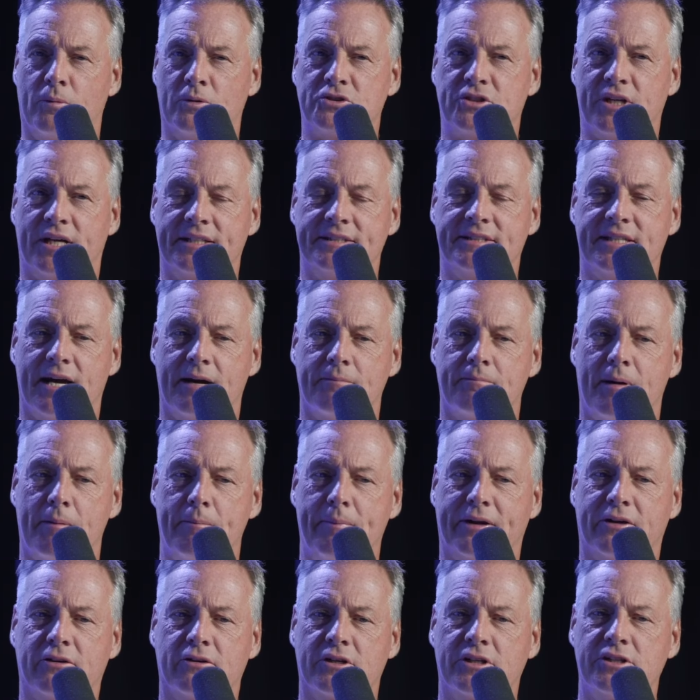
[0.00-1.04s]
almost mm. out of time. My
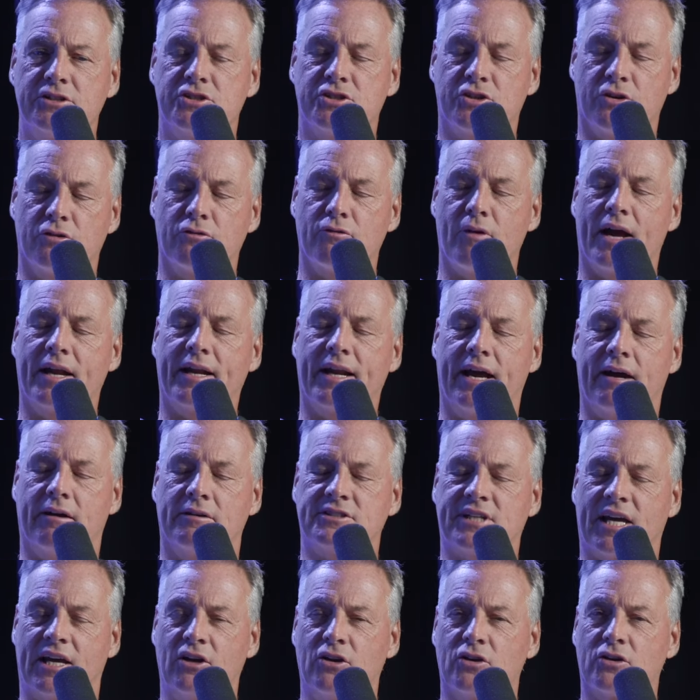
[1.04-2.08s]
bigger concern right now
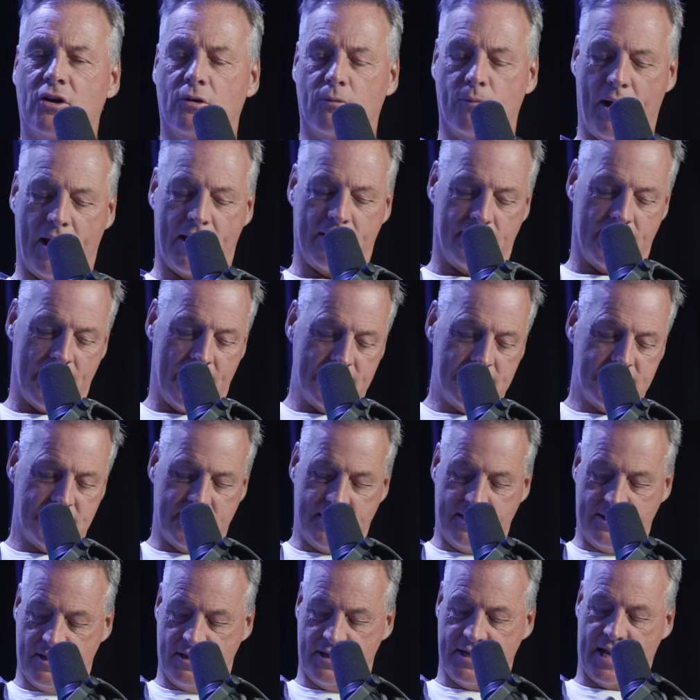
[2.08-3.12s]
is I look around and I see
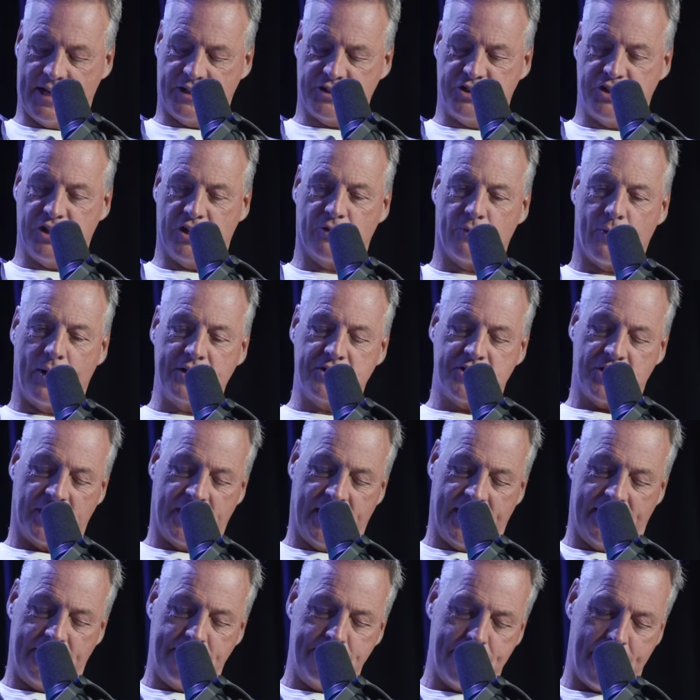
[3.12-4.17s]
the next generation
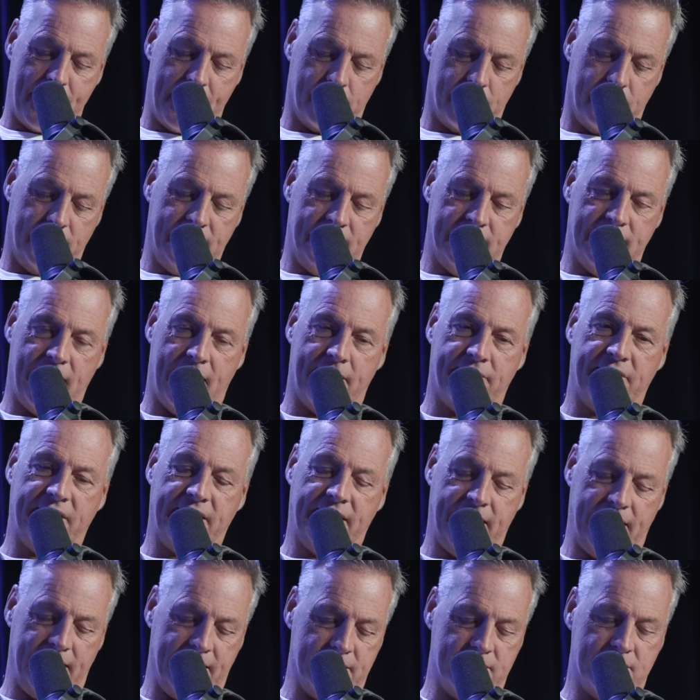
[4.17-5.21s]
getting married and having
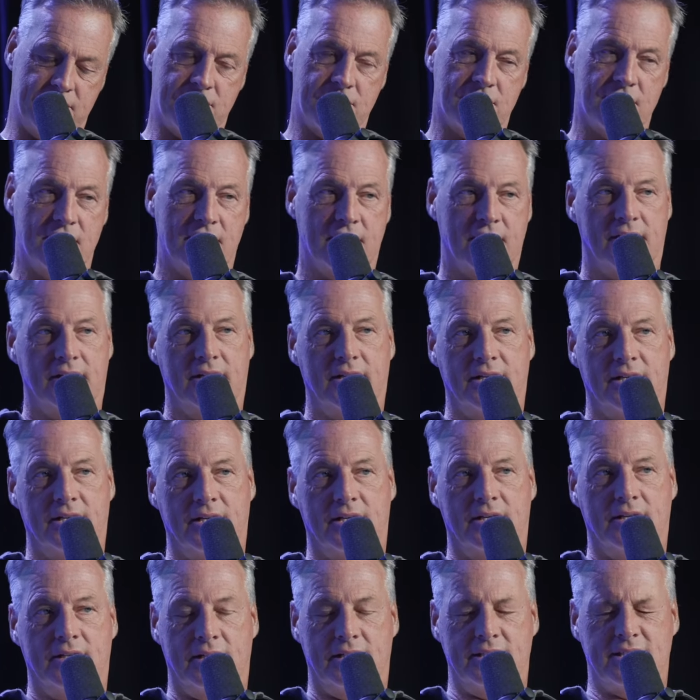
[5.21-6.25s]
kids.
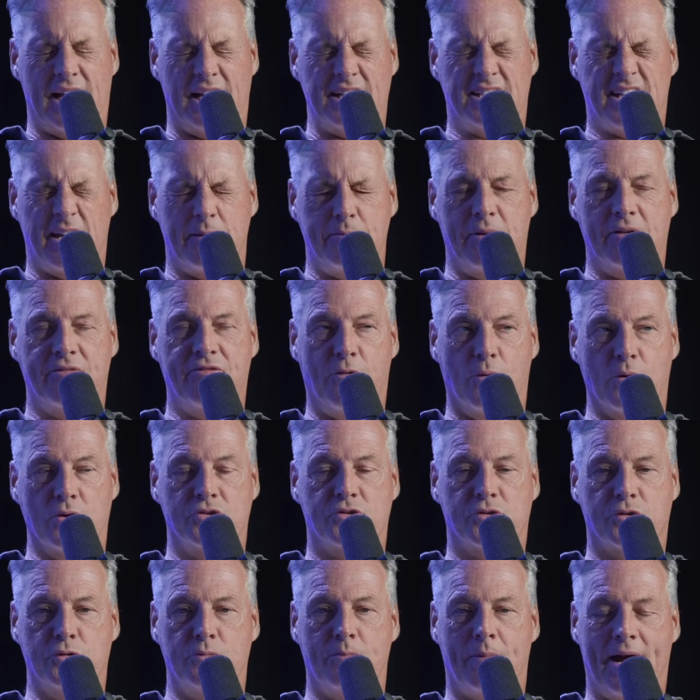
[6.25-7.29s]
As I said before,
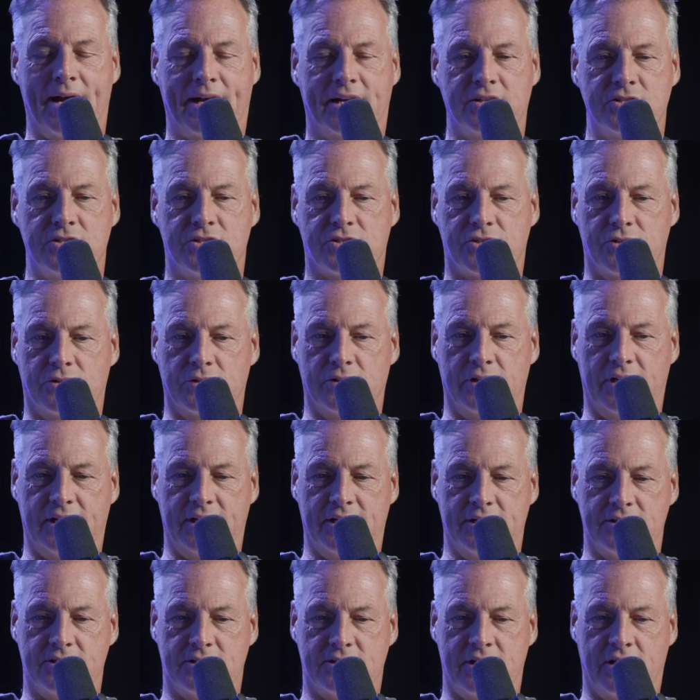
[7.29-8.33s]
Dru, my concern
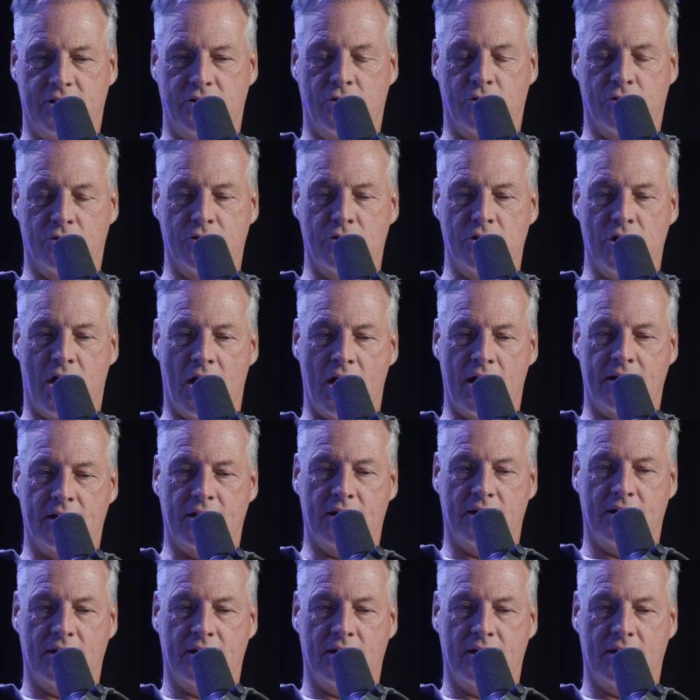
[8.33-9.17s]
is that you're not.